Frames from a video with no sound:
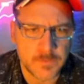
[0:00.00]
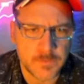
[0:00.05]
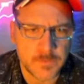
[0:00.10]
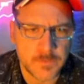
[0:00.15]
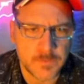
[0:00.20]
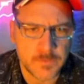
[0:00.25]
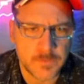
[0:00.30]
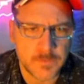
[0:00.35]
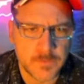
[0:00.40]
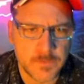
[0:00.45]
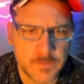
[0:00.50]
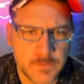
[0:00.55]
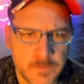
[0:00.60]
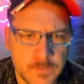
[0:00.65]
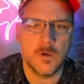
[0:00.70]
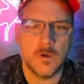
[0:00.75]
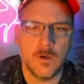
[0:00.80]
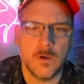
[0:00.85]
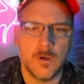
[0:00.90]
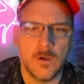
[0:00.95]
there
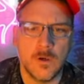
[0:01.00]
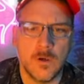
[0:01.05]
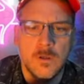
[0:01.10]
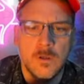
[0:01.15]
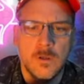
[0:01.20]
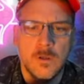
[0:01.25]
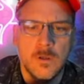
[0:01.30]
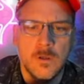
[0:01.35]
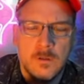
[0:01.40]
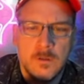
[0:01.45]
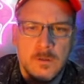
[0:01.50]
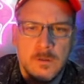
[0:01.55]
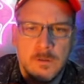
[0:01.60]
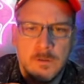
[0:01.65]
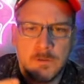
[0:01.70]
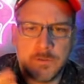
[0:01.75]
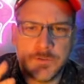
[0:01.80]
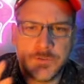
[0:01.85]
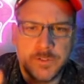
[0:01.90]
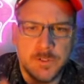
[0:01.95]
were
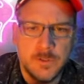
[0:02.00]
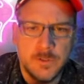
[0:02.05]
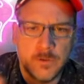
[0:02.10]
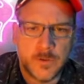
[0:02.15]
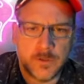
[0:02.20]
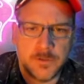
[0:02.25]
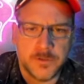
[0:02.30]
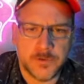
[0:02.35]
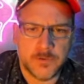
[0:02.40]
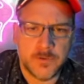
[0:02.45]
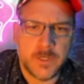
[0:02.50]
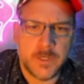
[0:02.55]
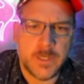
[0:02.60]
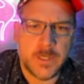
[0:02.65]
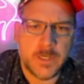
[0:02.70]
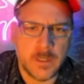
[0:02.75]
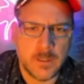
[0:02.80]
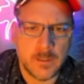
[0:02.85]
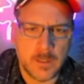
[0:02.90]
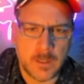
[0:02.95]
2 or
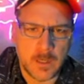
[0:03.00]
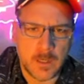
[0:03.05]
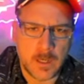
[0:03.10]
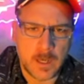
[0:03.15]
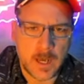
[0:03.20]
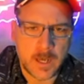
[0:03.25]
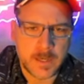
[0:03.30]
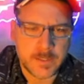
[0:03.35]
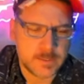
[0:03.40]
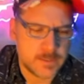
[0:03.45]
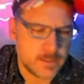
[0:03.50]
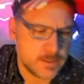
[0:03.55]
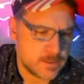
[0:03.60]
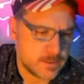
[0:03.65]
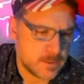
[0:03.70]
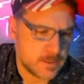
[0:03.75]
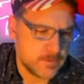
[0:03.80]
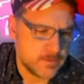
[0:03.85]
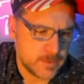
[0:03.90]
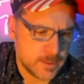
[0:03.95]
3 ISIS
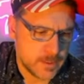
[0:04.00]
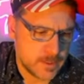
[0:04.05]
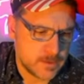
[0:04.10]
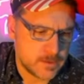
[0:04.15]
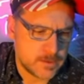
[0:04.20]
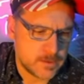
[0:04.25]
events,